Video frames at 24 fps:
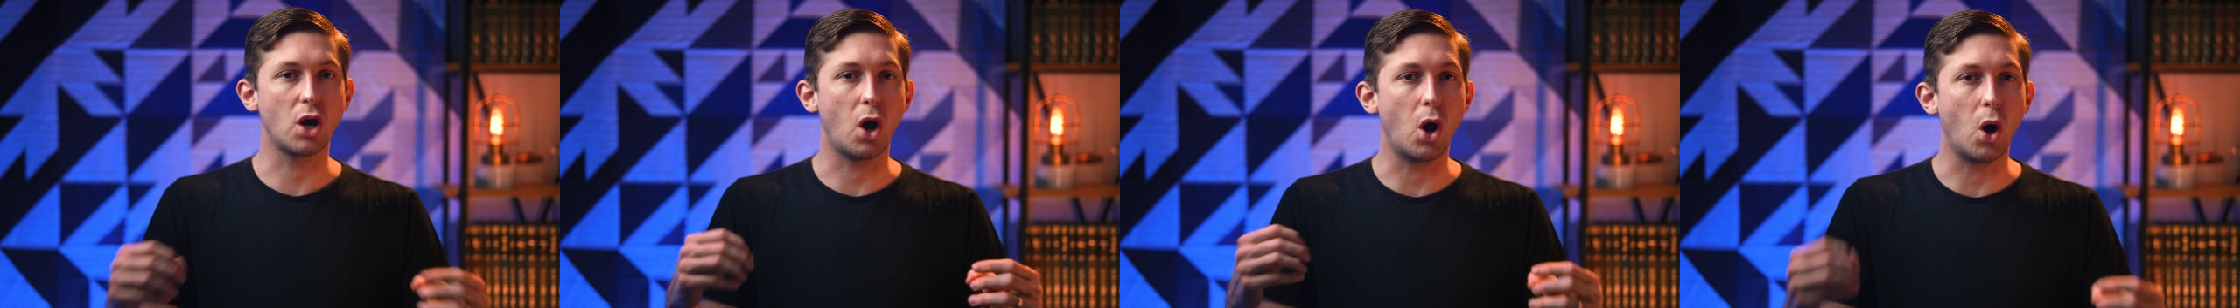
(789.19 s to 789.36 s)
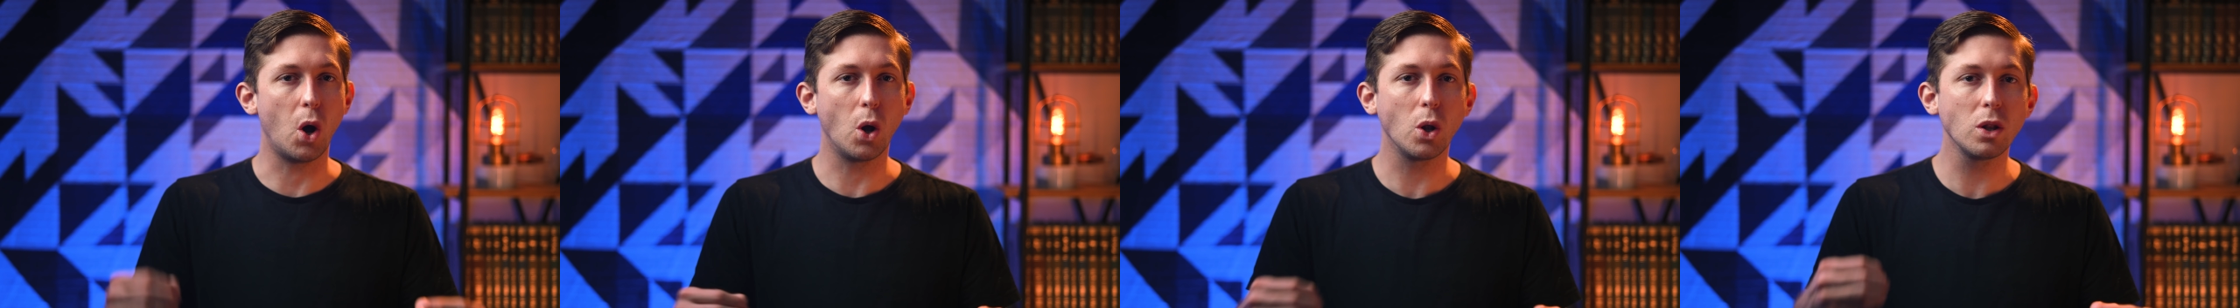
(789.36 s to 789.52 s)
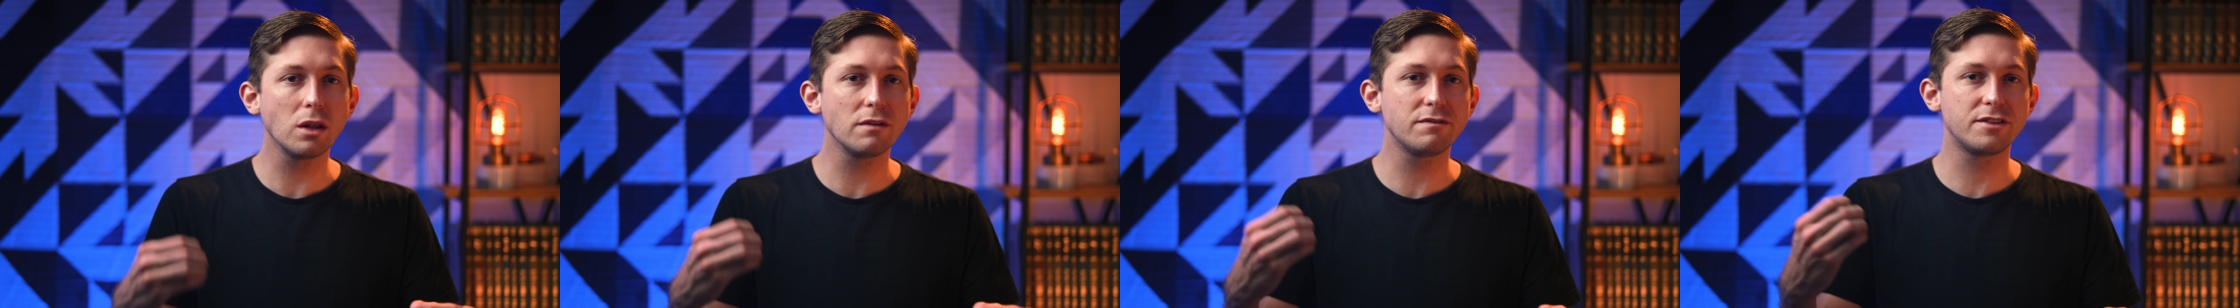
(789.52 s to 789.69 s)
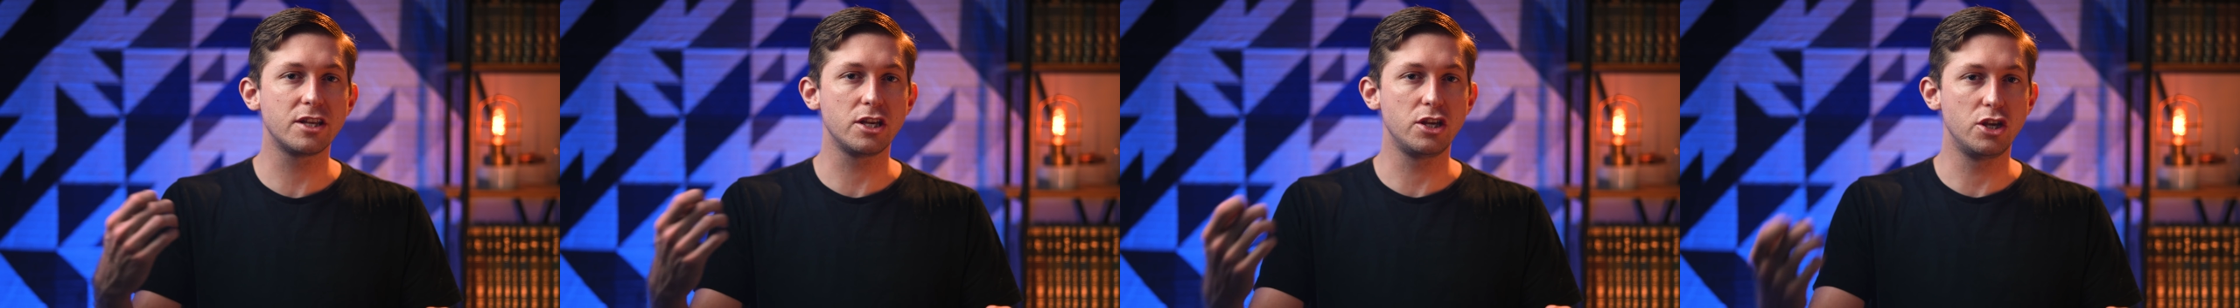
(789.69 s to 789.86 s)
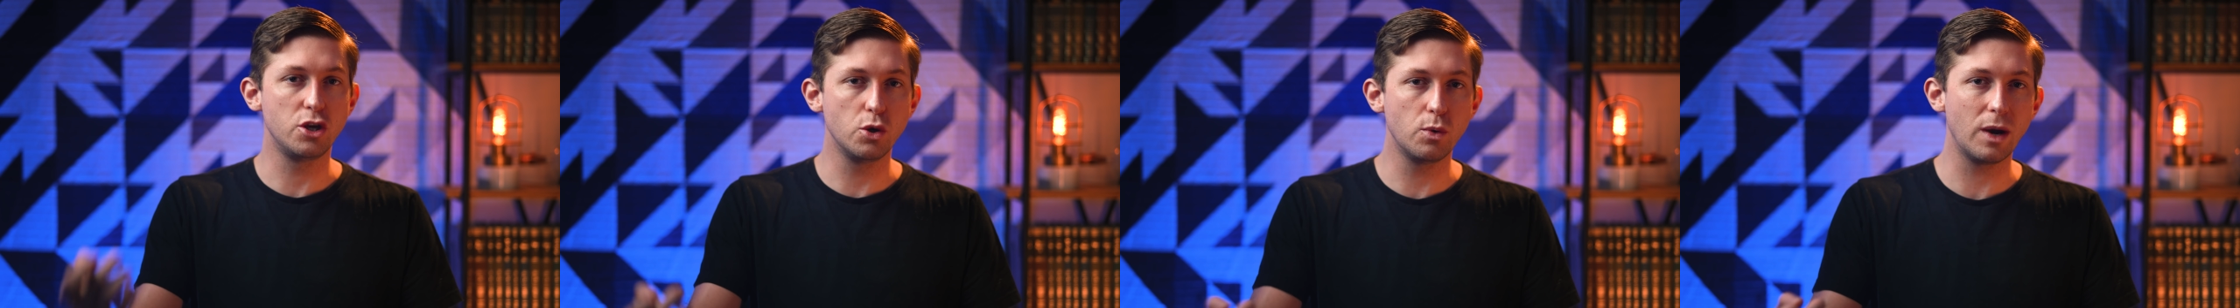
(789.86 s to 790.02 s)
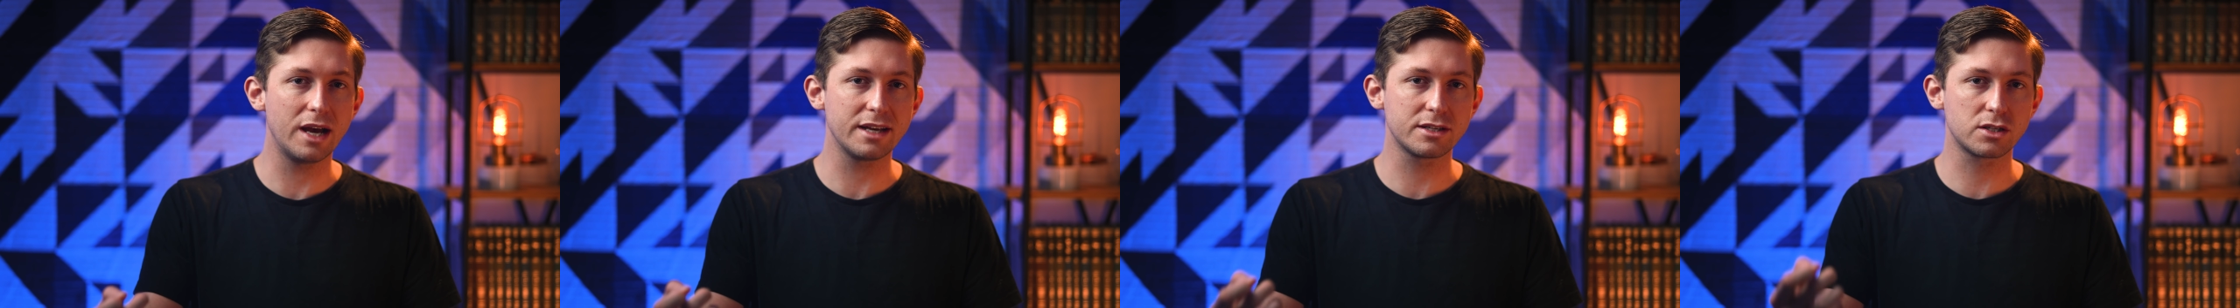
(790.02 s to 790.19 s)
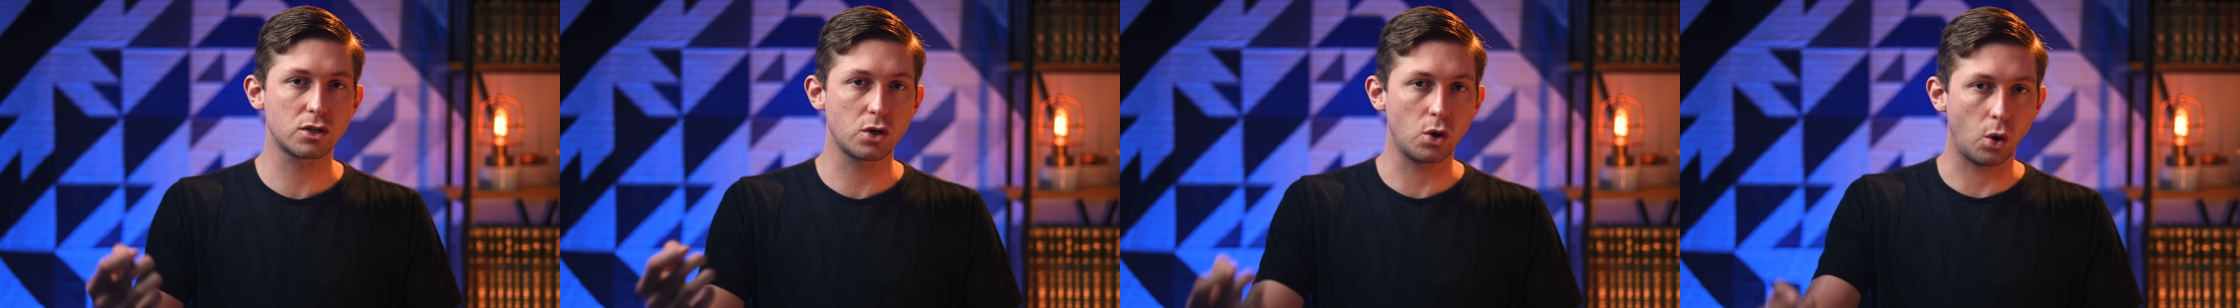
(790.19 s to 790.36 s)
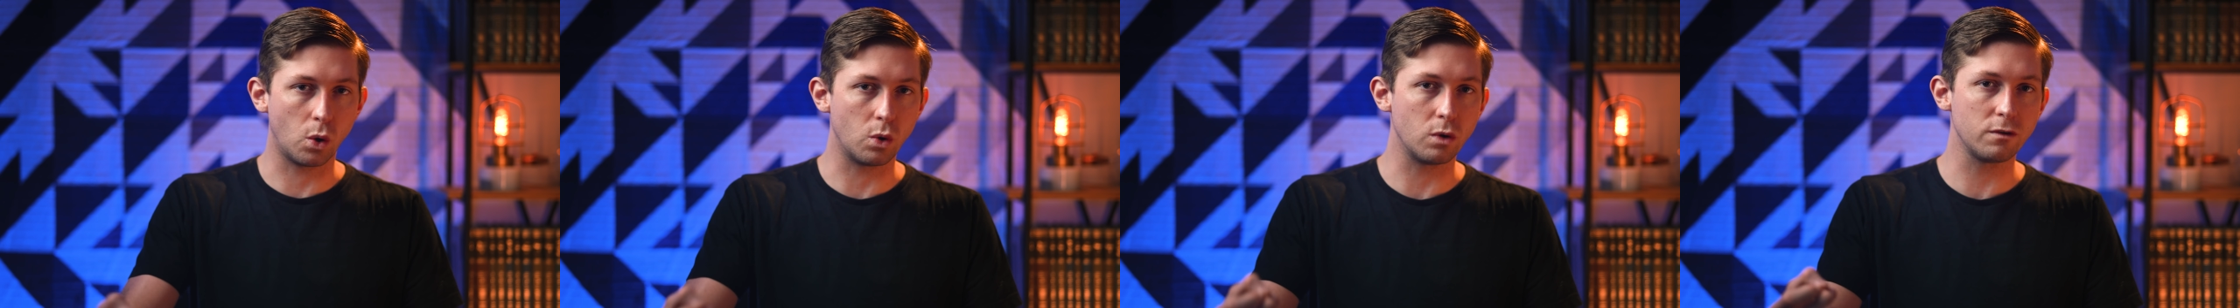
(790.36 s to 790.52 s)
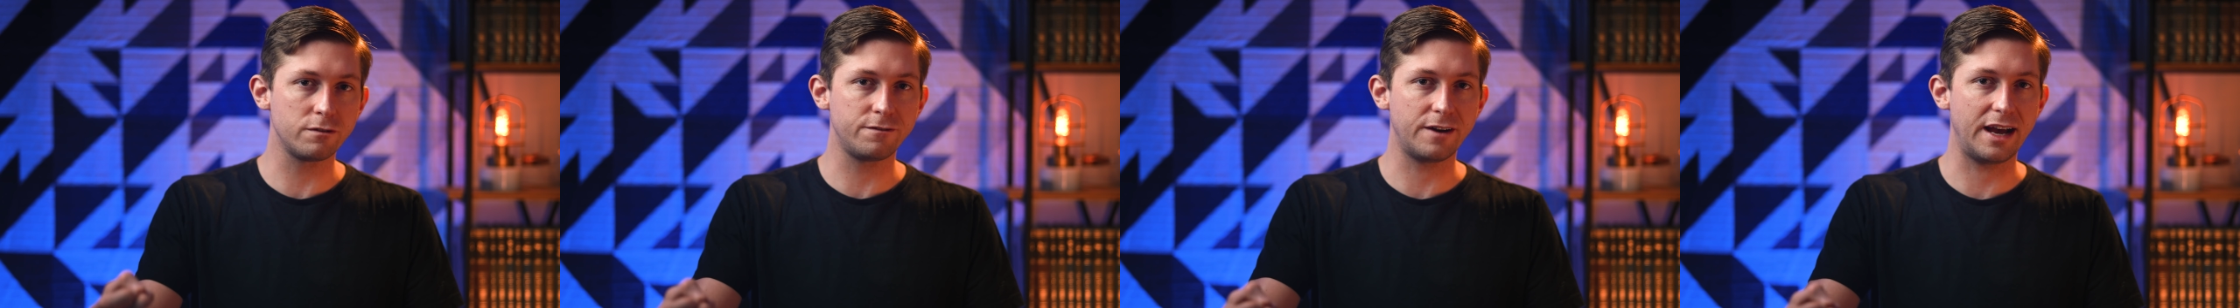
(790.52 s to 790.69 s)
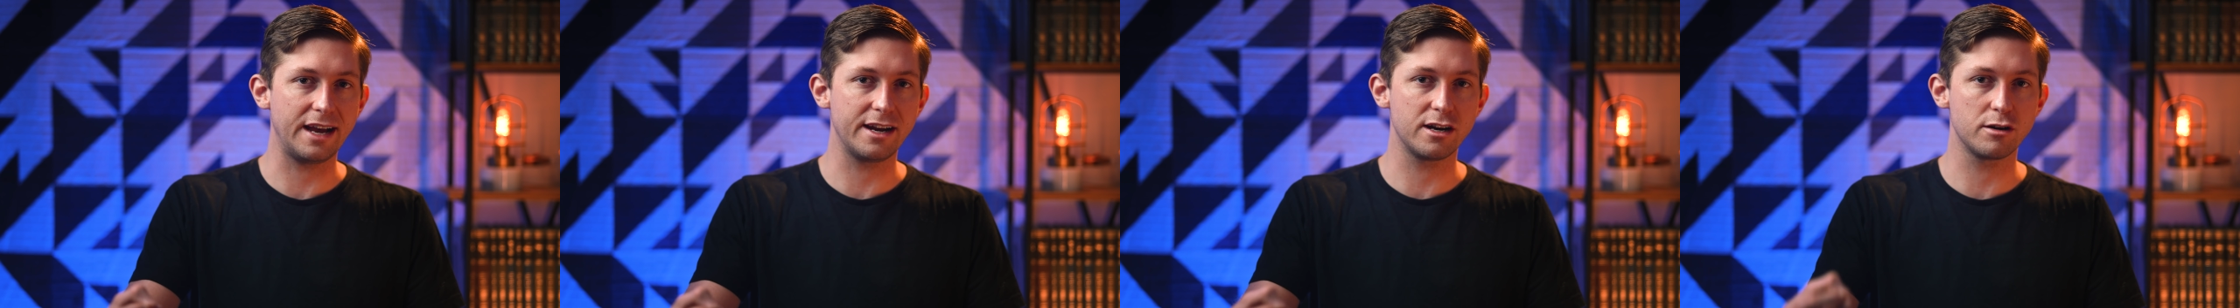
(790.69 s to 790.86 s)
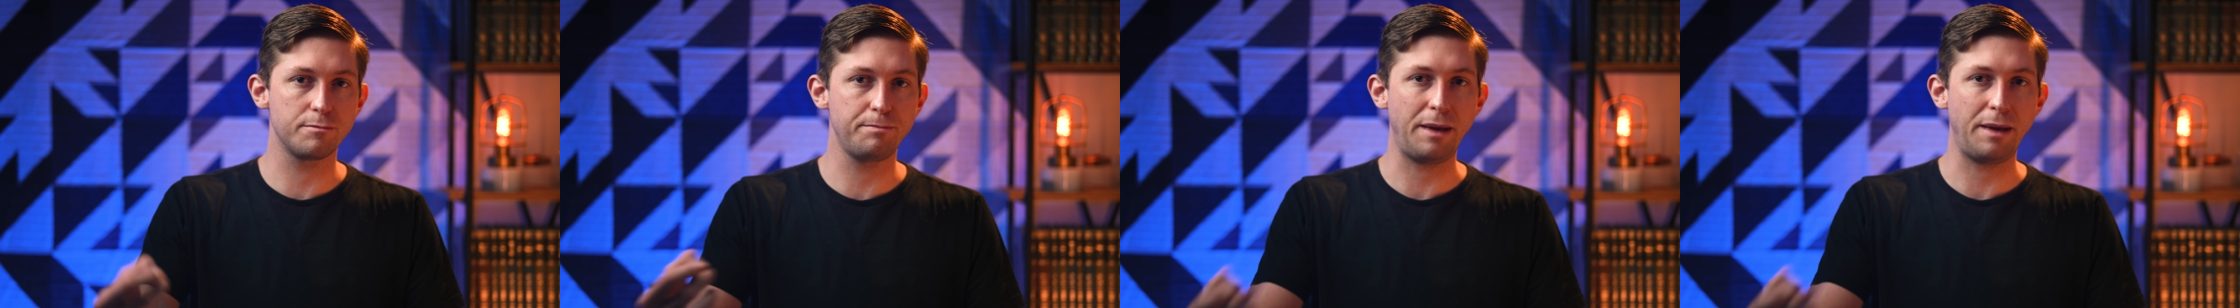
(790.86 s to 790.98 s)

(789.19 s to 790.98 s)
all of the US coal-fired